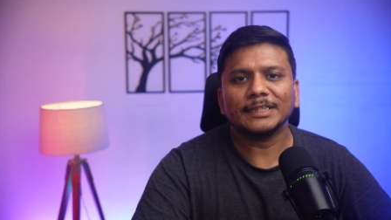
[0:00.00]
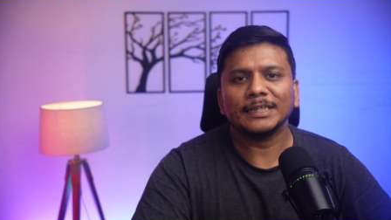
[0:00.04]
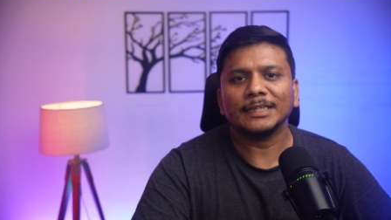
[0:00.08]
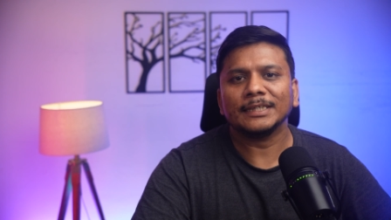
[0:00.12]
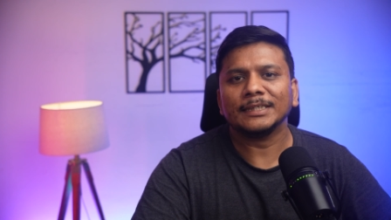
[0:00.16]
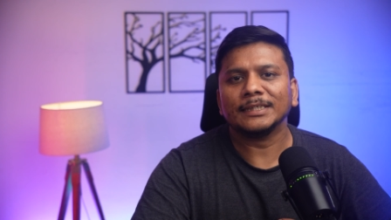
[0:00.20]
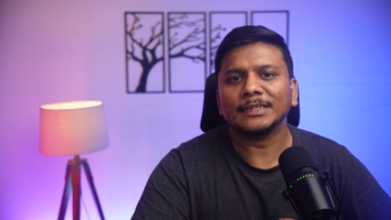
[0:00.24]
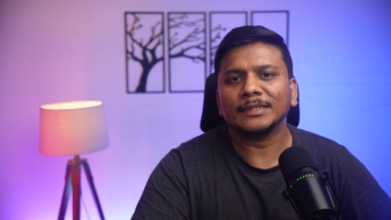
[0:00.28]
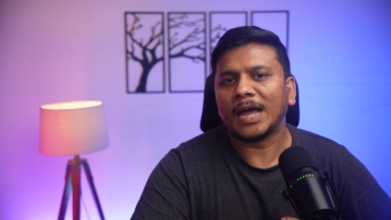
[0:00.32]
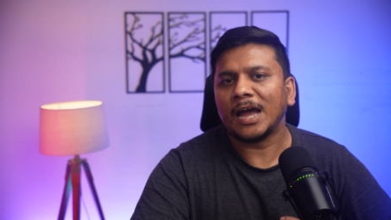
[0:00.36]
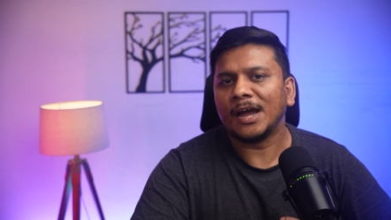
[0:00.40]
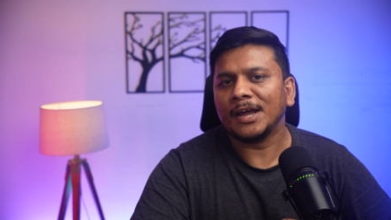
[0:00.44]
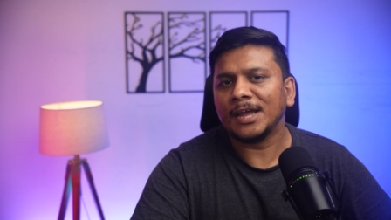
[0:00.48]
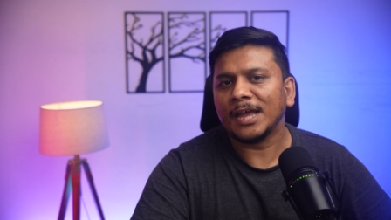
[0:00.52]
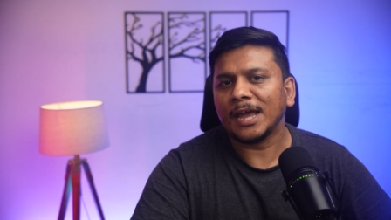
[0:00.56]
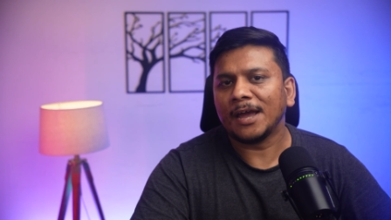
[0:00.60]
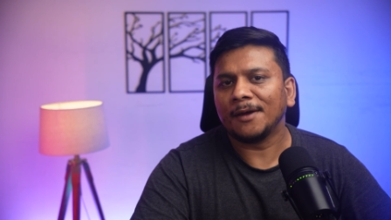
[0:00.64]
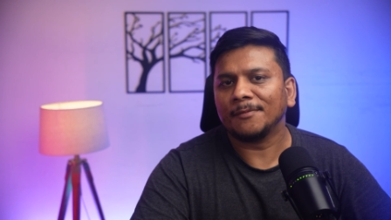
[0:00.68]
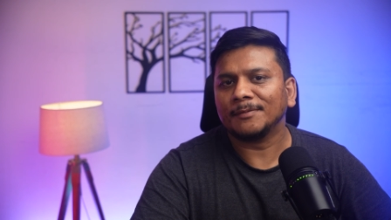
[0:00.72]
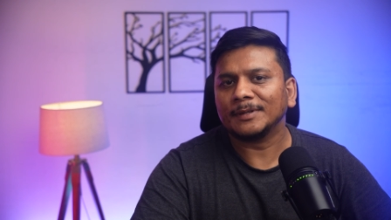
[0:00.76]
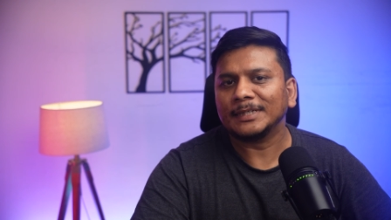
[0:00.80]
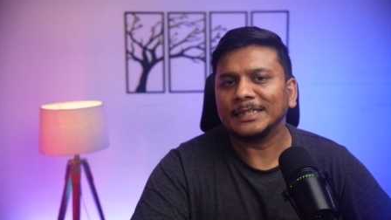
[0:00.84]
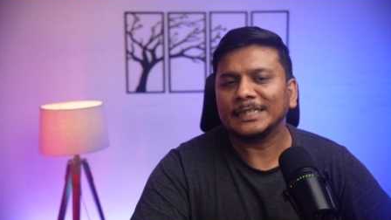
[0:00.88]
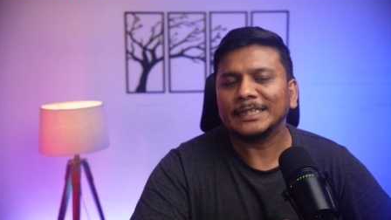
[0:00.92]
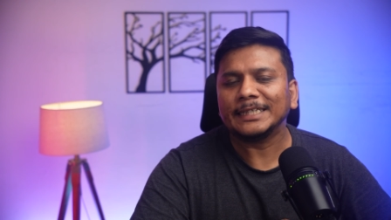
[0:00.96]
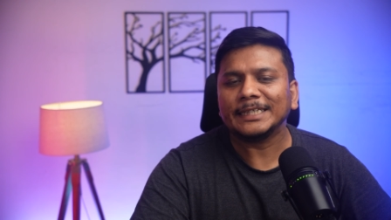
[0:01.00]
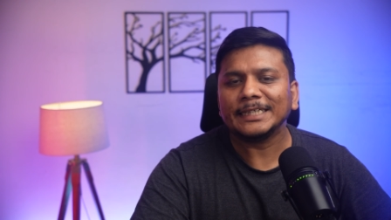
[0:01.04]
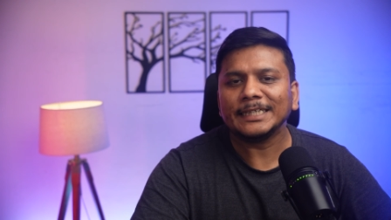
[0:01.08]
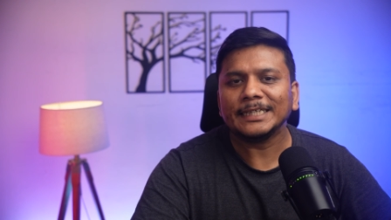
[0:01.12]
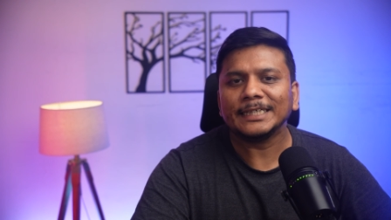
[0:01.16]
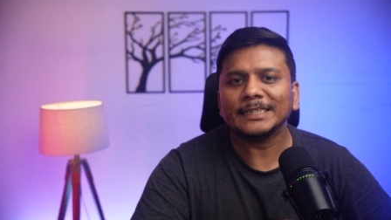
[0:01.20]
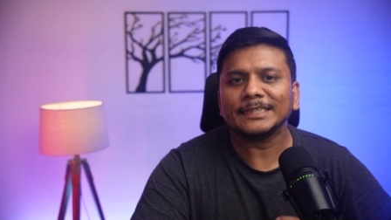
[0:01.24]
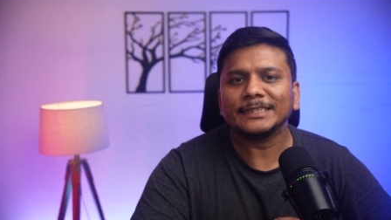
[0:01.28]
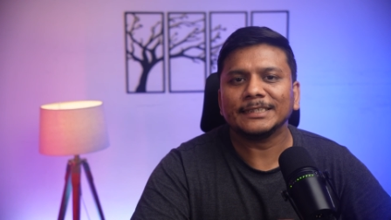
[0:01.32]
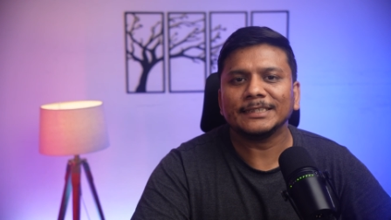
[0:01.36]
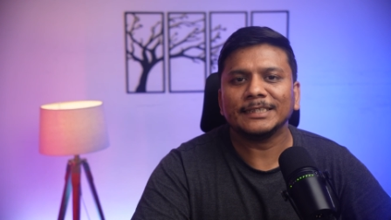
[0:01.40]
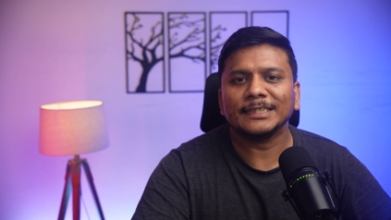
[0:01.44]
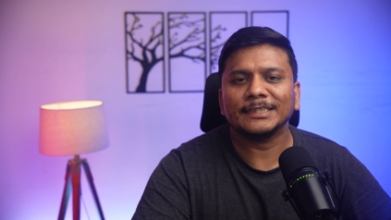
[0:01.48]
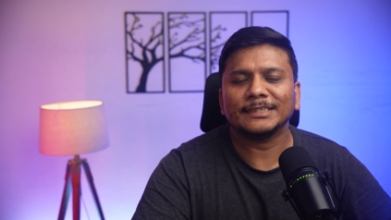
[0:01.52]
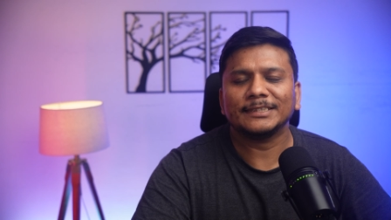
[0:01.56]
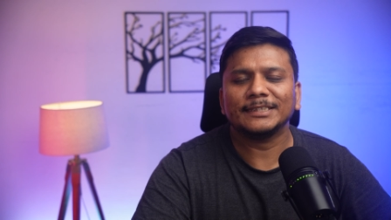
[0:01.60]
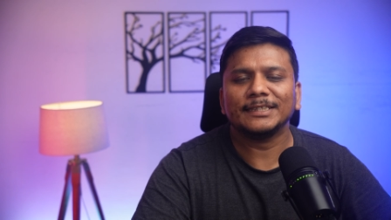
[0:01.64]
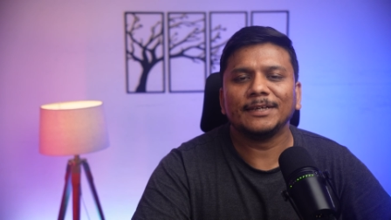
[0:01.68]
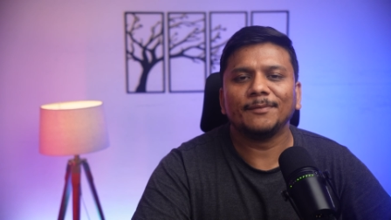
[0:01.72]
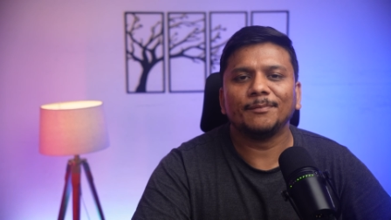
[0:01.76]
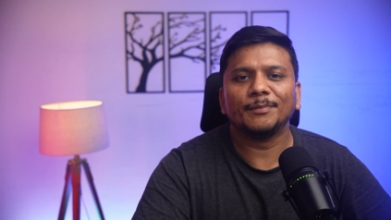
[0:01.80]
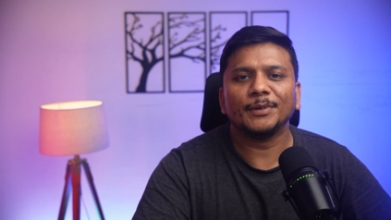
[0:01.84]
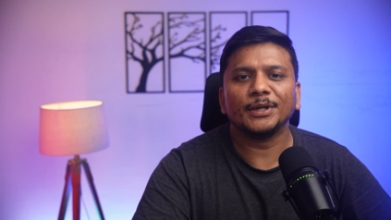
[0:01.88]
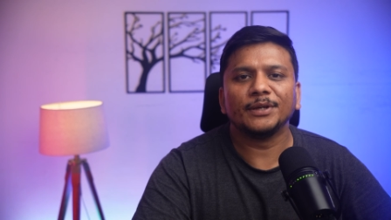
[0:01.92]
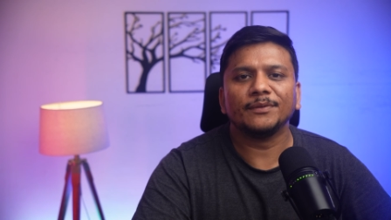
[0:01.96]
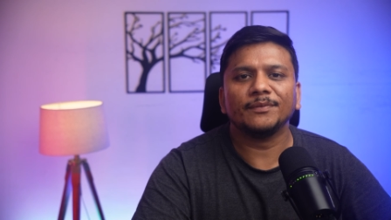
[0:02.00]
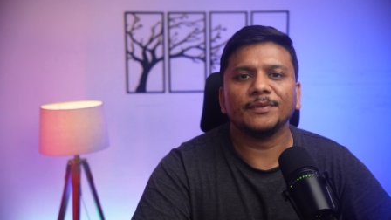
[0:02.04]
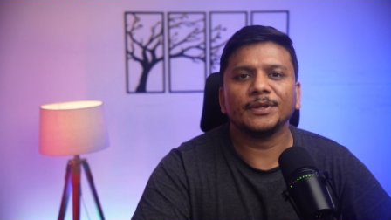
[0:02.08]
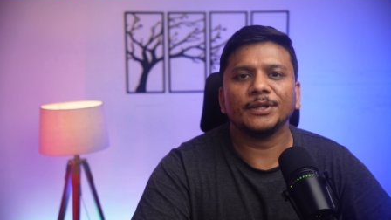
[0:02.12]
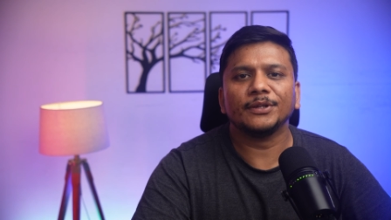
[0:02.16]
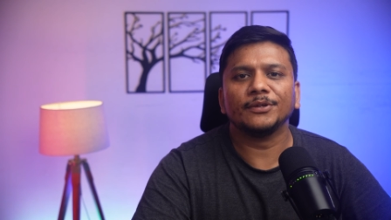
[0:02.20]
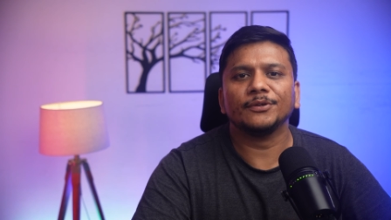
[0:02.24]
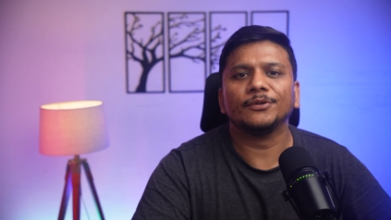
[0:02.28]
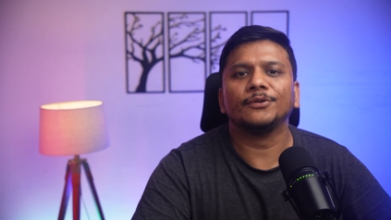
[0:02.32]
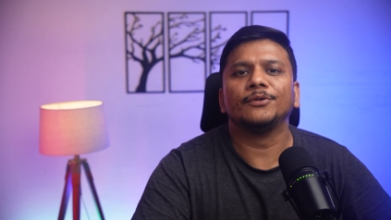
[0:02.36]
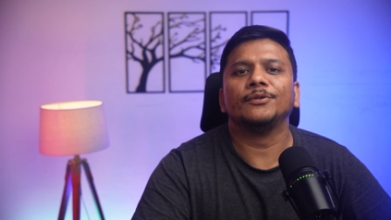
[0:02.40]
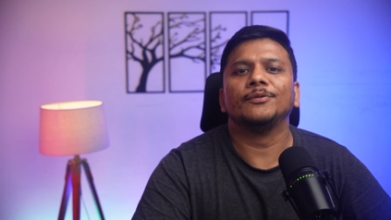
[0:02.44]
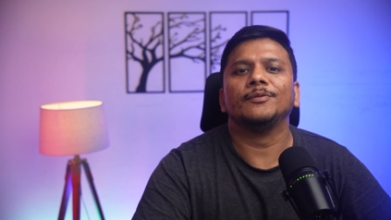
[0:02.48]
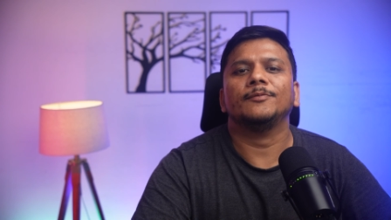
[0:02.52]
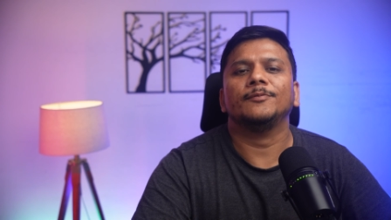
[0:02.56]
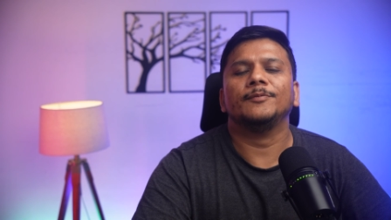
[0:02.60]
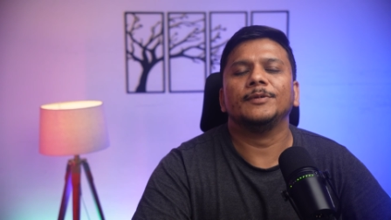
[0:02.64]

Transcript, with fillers: then I have created a separate video